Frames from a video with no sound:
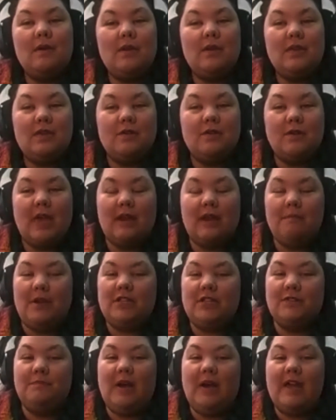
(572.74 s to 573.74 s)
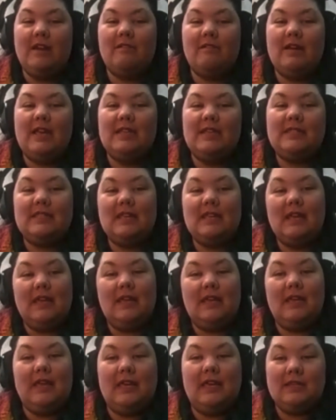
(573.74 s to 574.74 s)
you get a bunch of binaries,
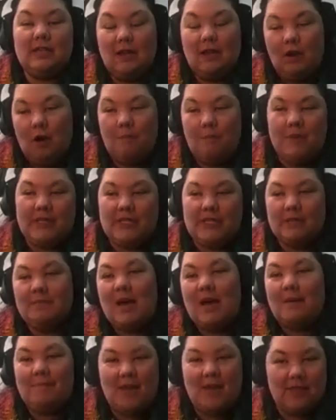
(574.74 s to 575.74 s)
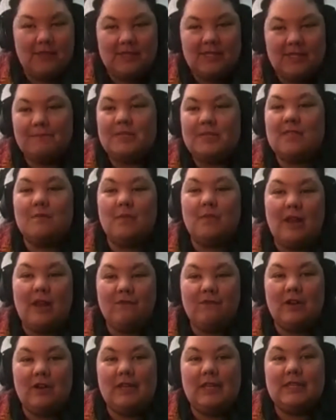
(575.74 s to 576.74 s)
it opens them up, unzips them,
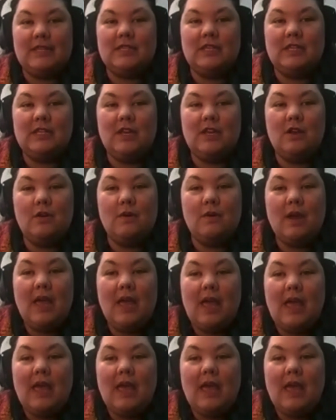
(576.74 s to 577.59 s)
whatever it needs to do,